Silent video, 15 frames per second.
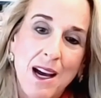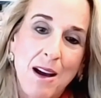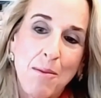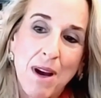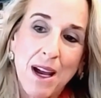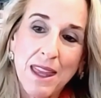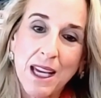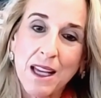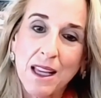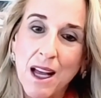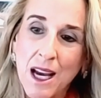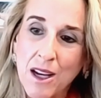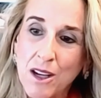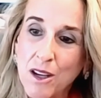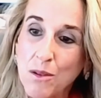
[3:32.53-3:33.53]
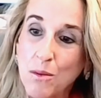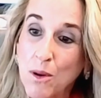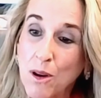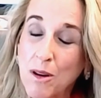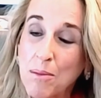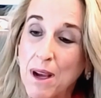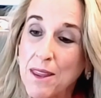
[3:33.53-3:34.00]
Um, I think a lot of good
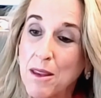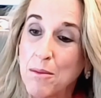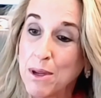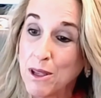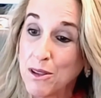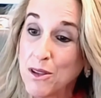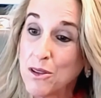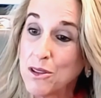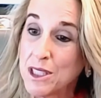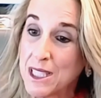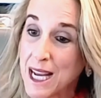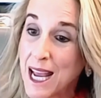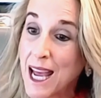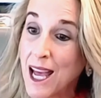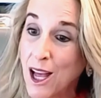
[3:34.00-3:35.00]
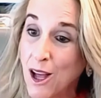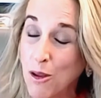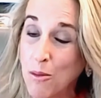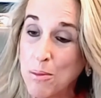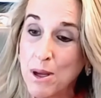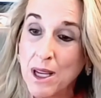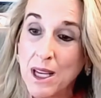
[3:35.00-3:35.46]
work by the builders to
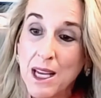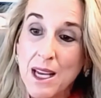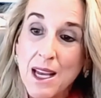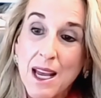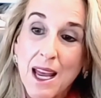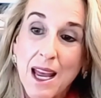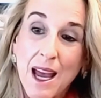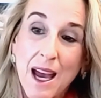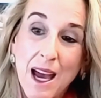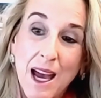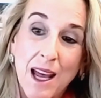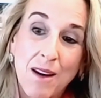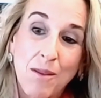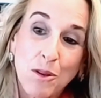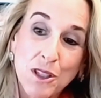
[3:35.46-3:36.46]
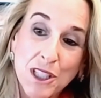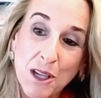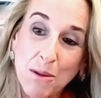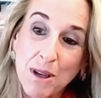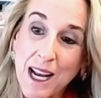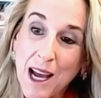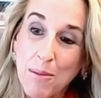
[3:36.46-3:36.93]
help and we'll
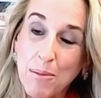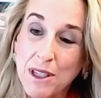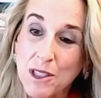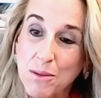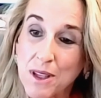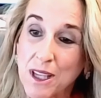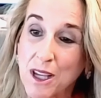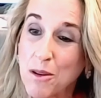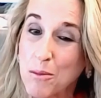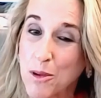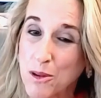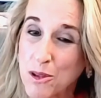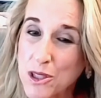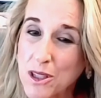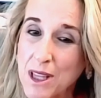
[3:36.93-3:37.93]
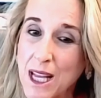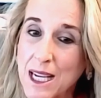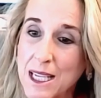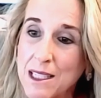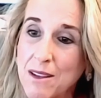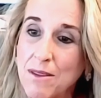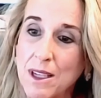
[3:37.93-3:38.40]
see what happens with commercial
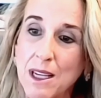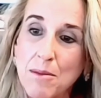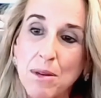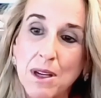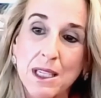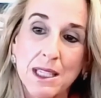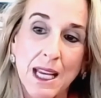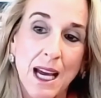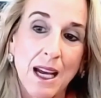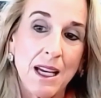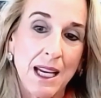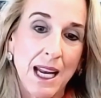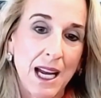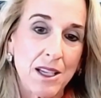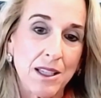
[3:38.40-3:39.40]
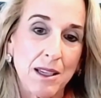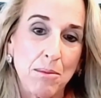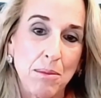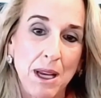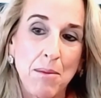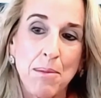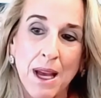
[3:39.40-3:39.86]
activity because that could actually
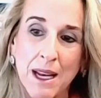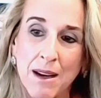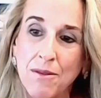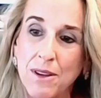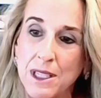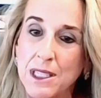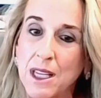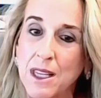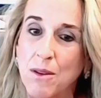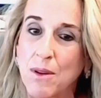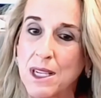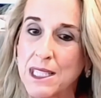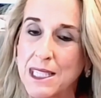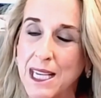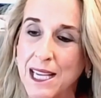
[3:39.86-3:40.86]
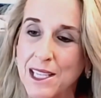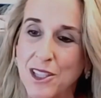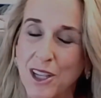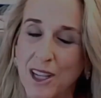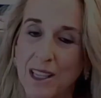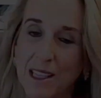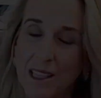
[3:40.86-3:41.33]
be a benefit to the residential.